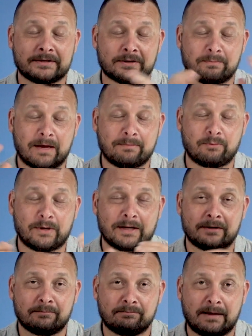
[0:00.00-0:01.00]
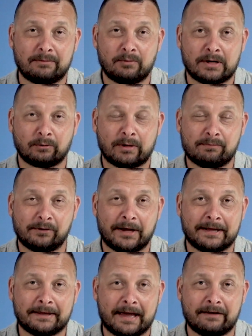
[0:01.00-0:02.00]
So maybe we can
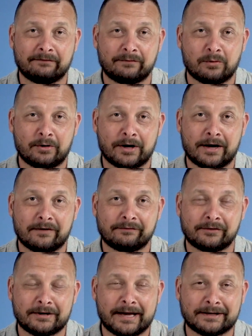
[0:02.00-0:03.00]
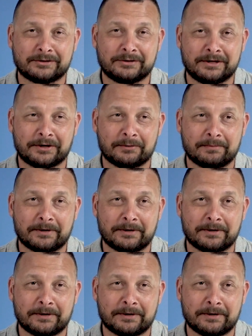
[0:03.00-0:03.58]
replan that for next year.